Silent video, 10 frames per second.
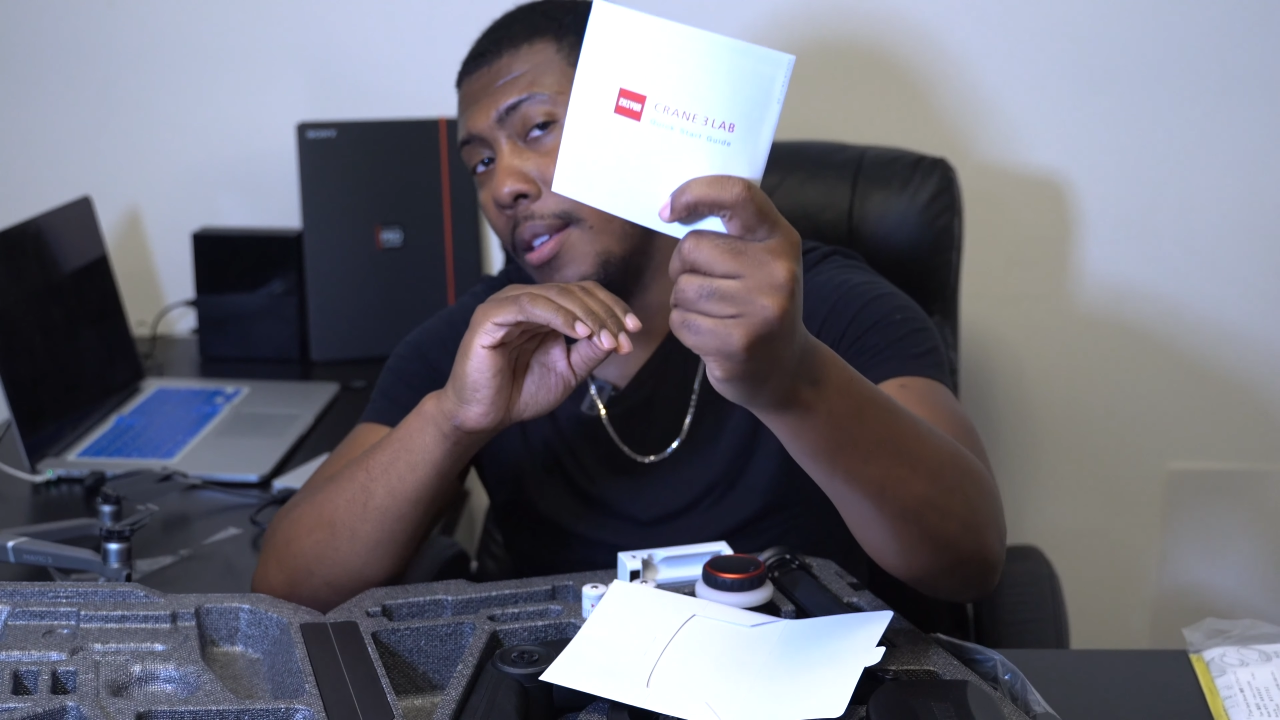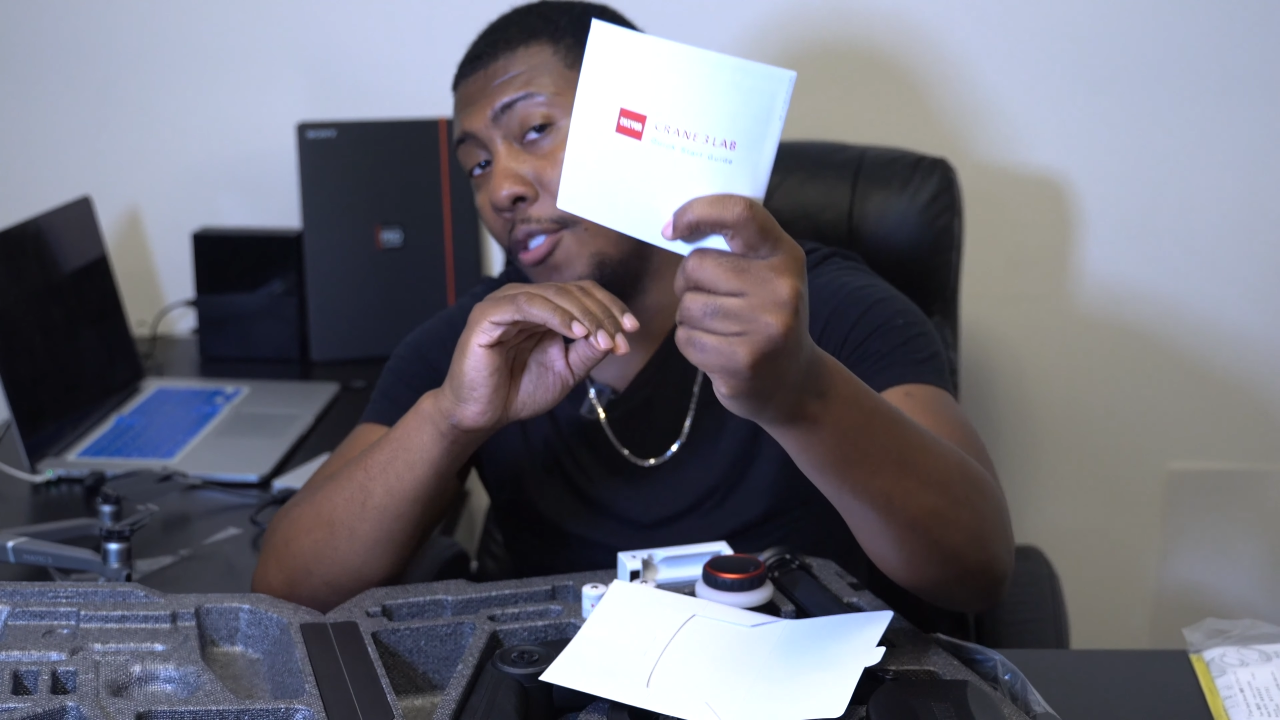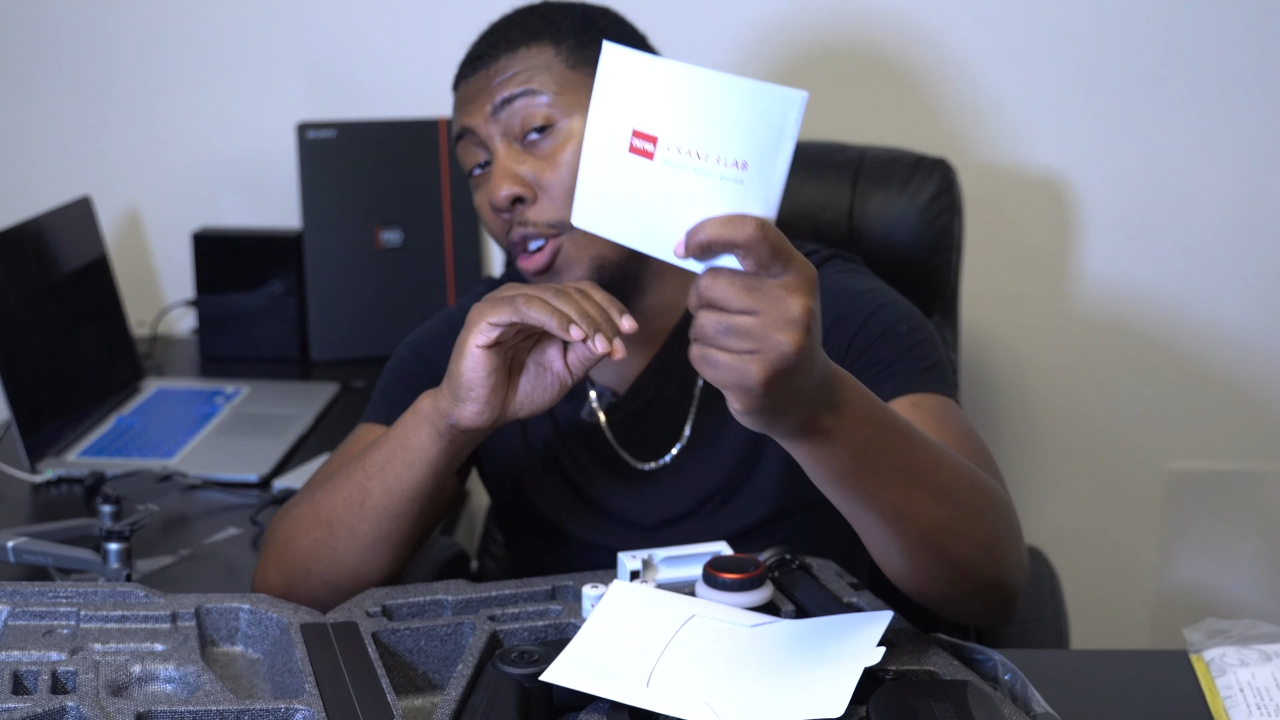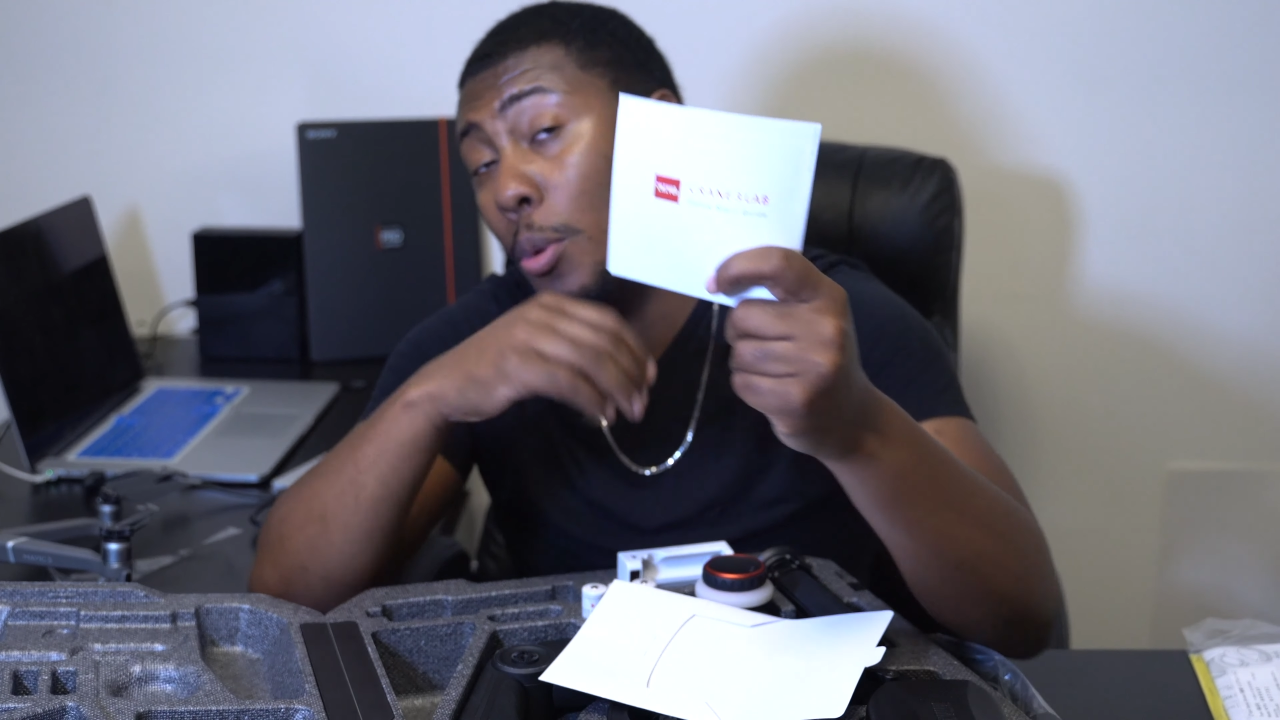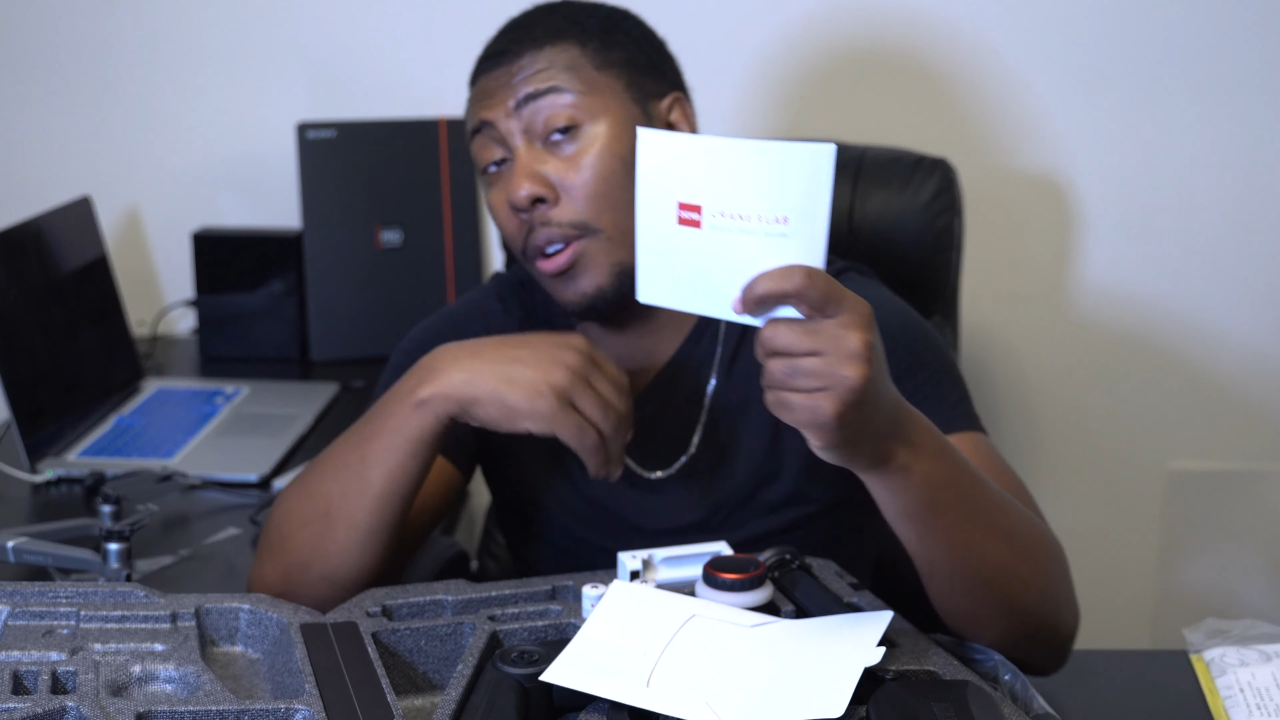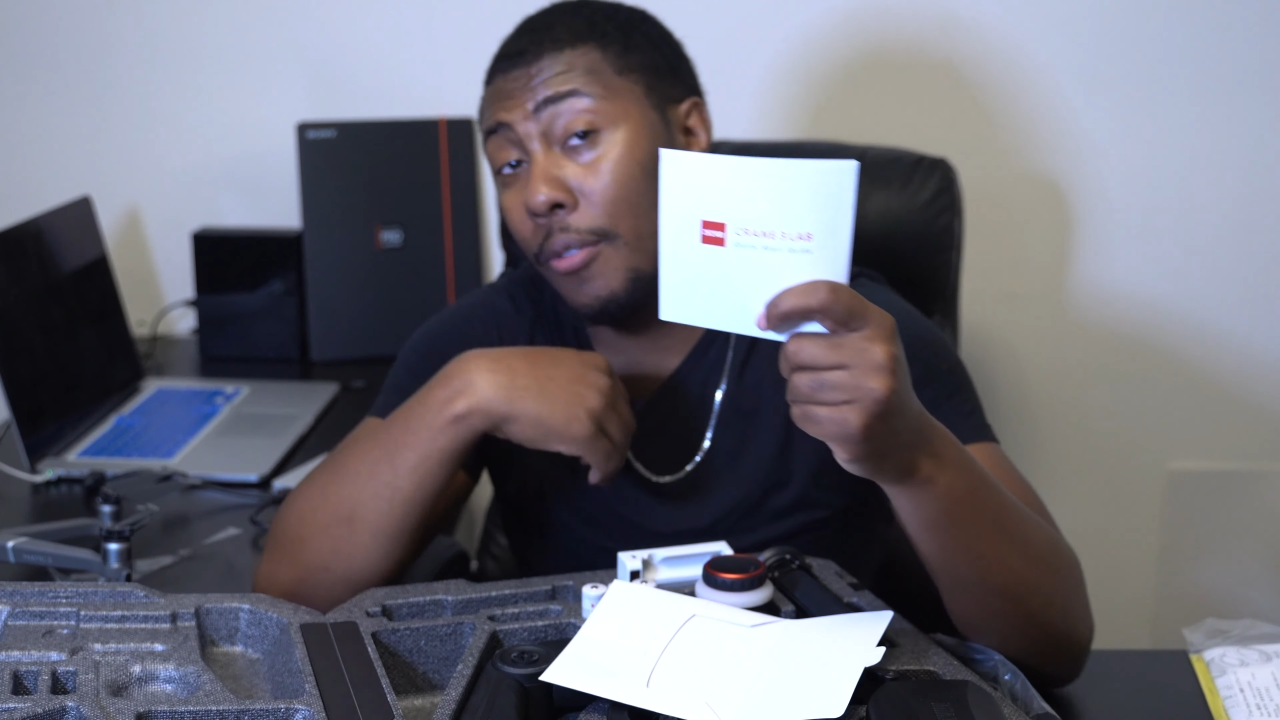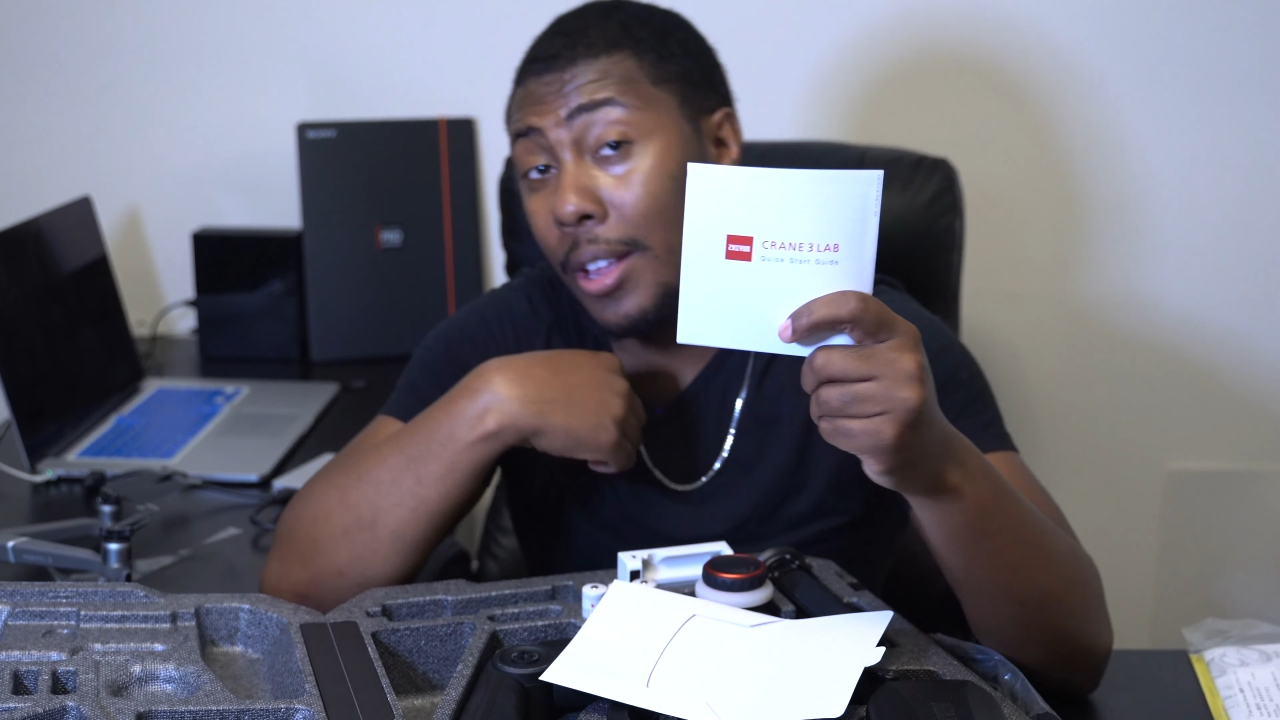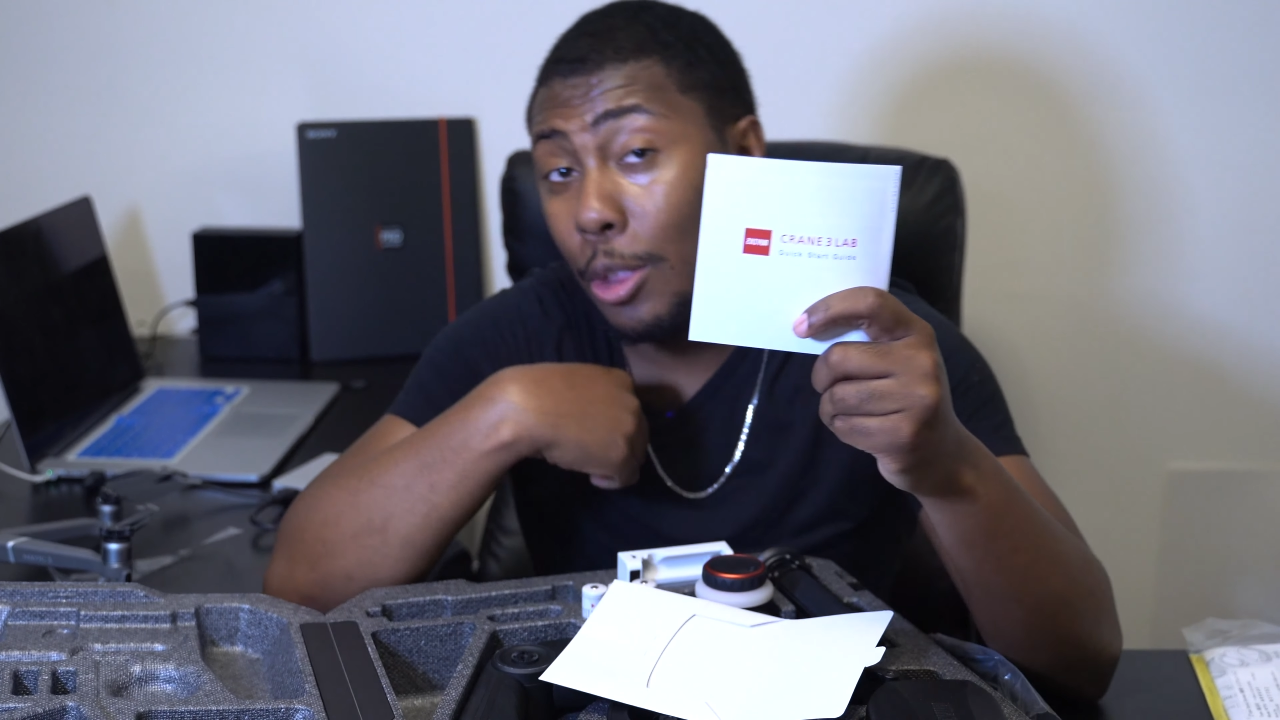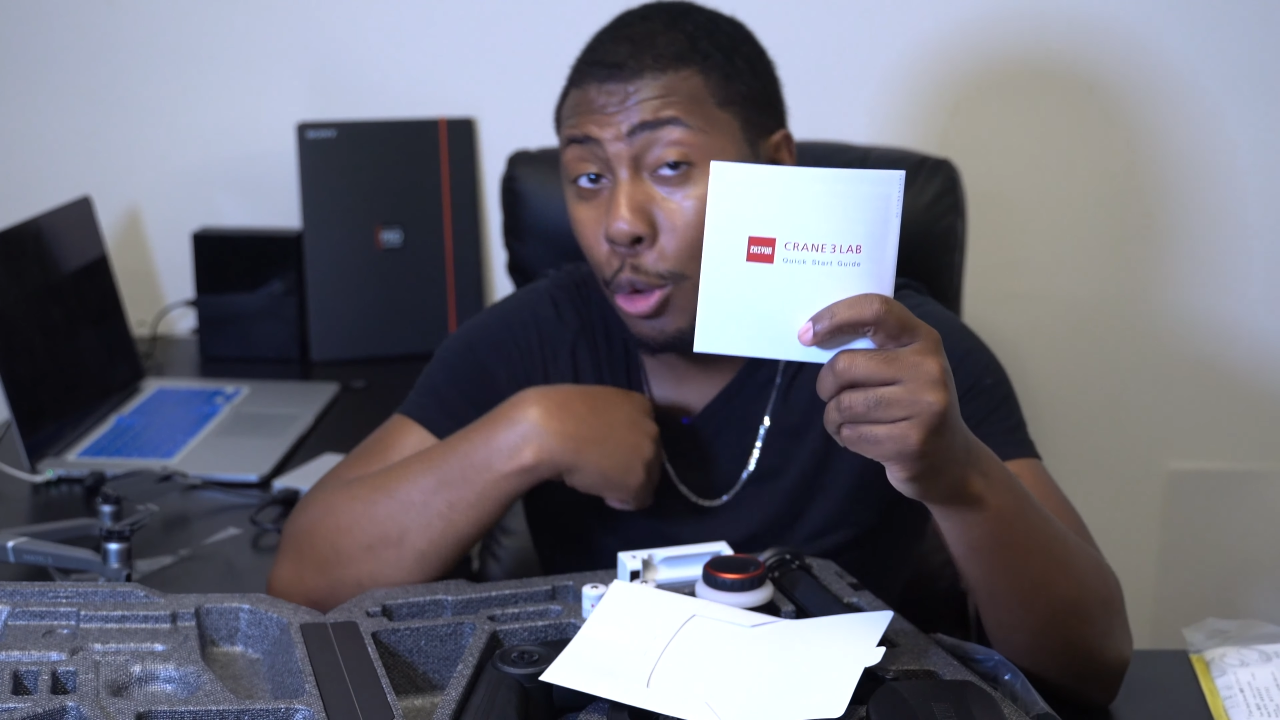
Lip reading: you don't want to read